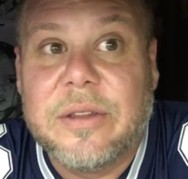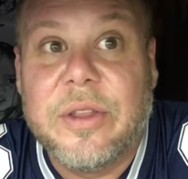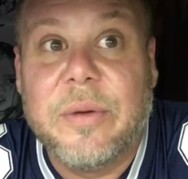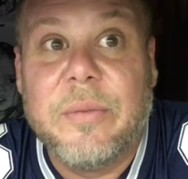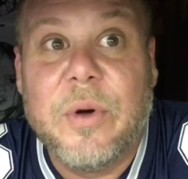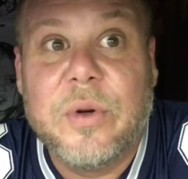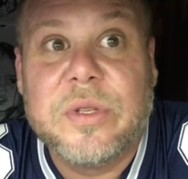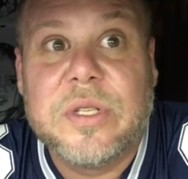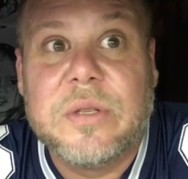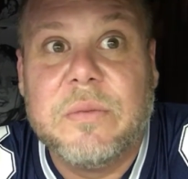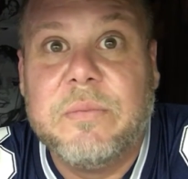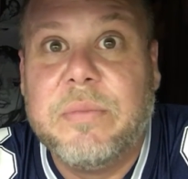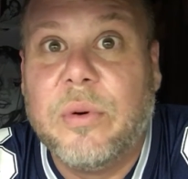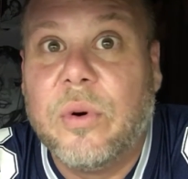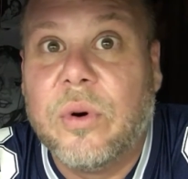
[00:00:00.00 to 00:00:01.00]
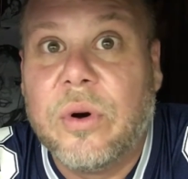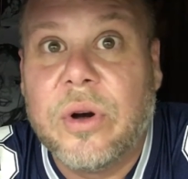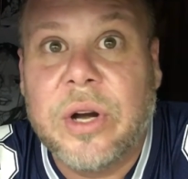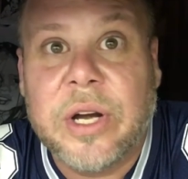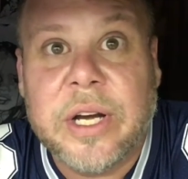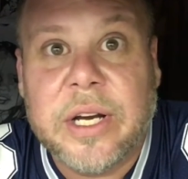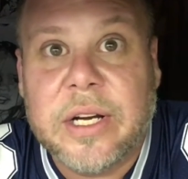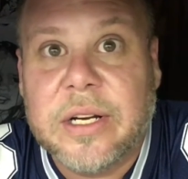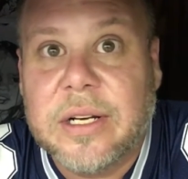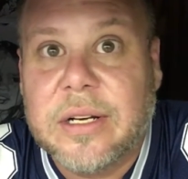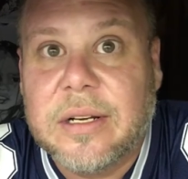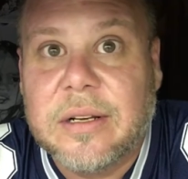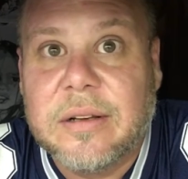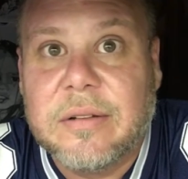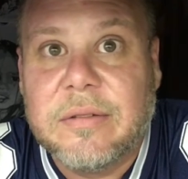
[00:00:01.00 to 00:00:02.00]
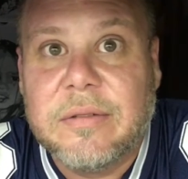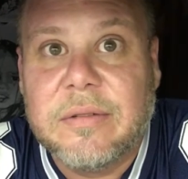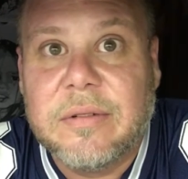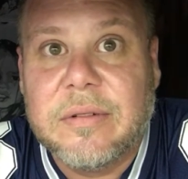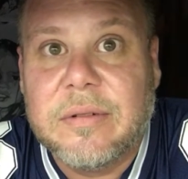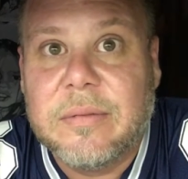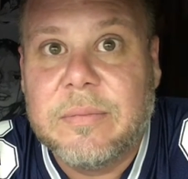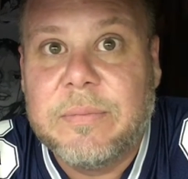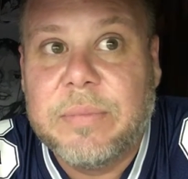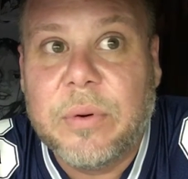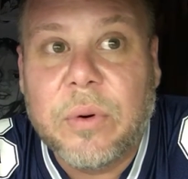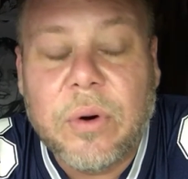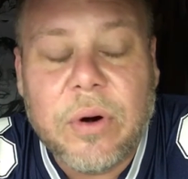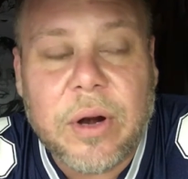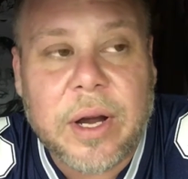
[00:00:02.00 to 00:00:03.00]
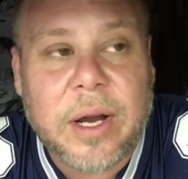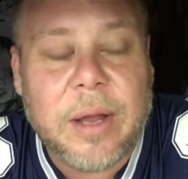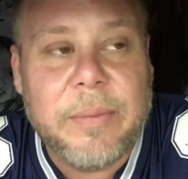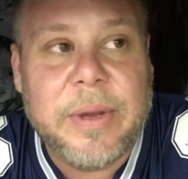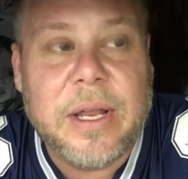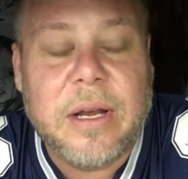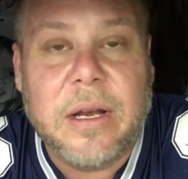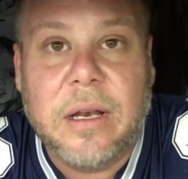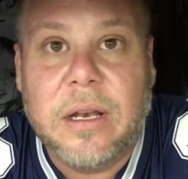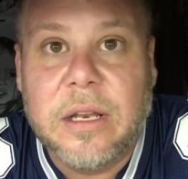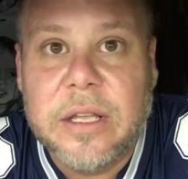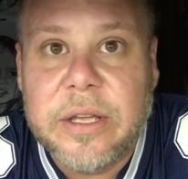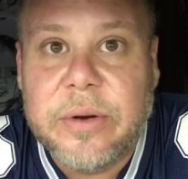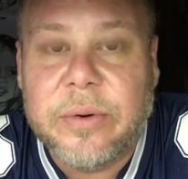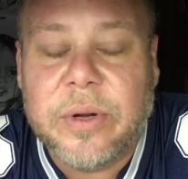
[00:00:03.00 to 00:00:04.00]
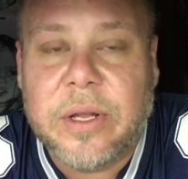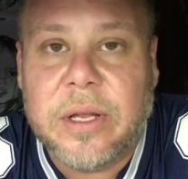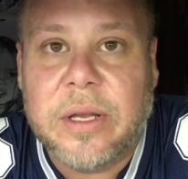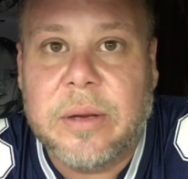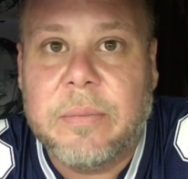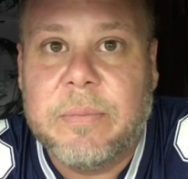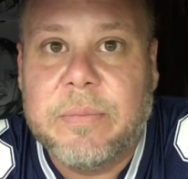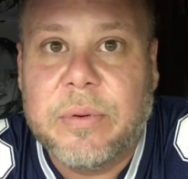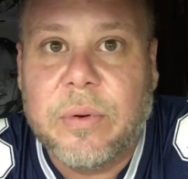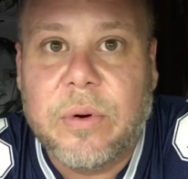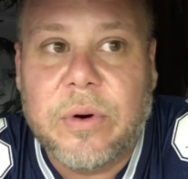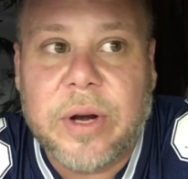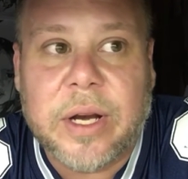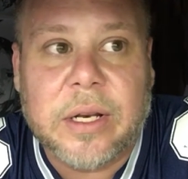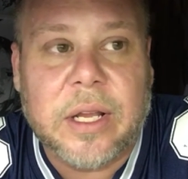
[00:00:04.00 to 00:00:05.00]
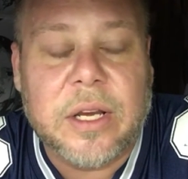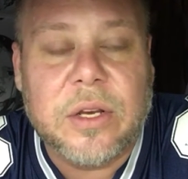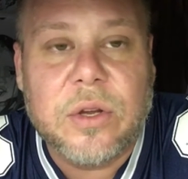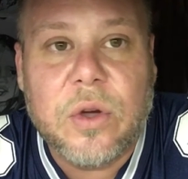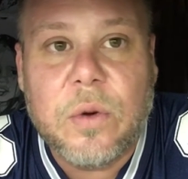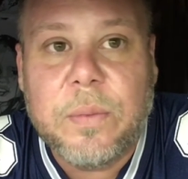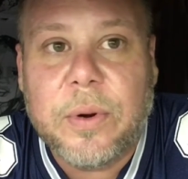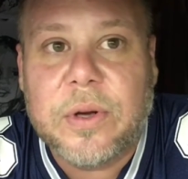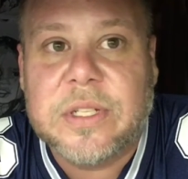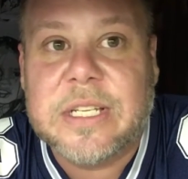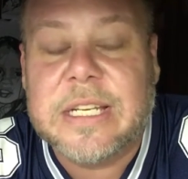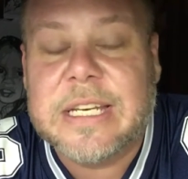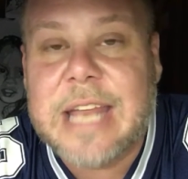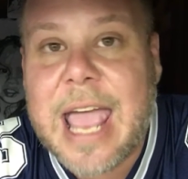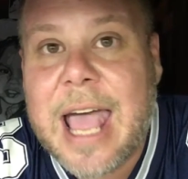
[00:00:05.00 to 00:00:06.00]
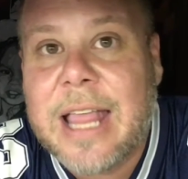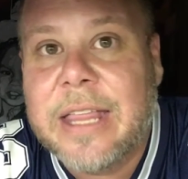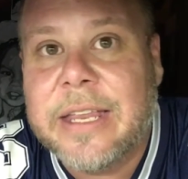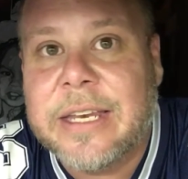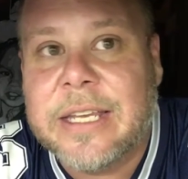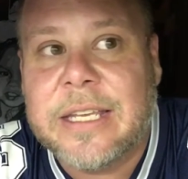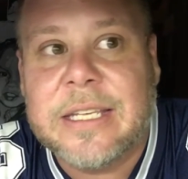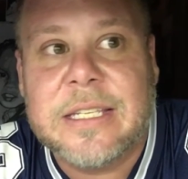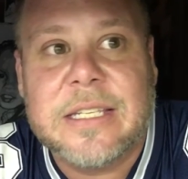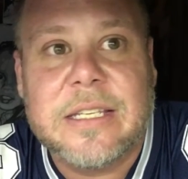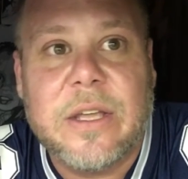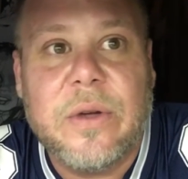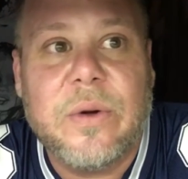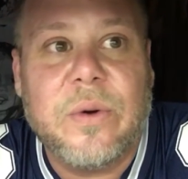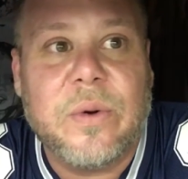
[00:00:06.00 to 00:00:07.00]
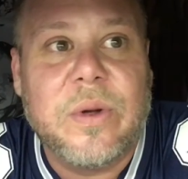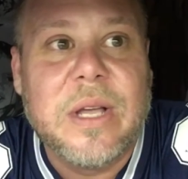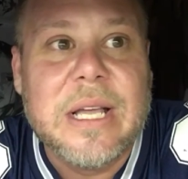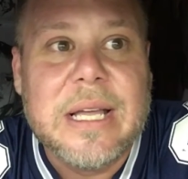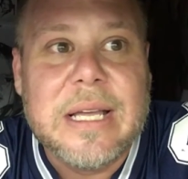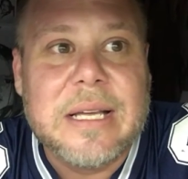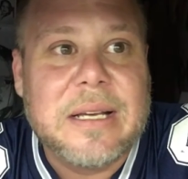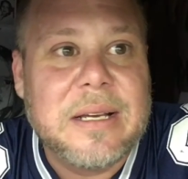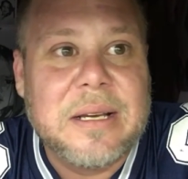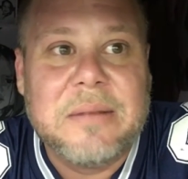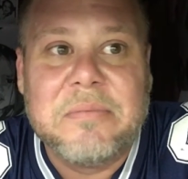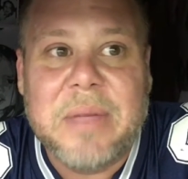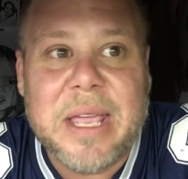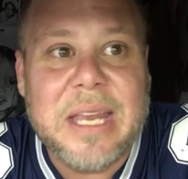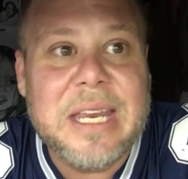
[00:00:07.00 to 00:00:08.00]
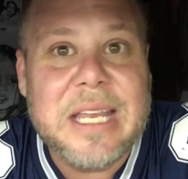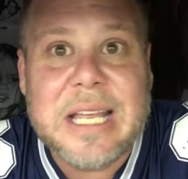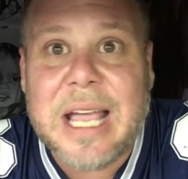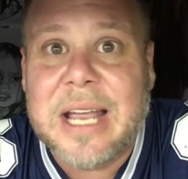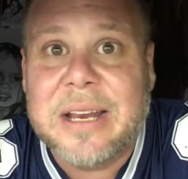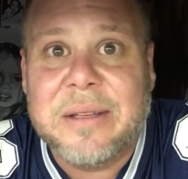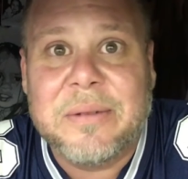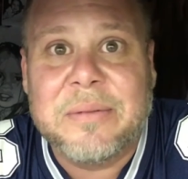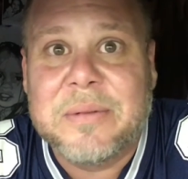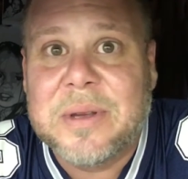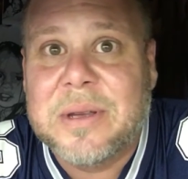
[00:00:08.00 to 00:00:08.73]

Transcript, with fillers: the most boring, boring, I mean, literally boring, like no personalities, no any kind of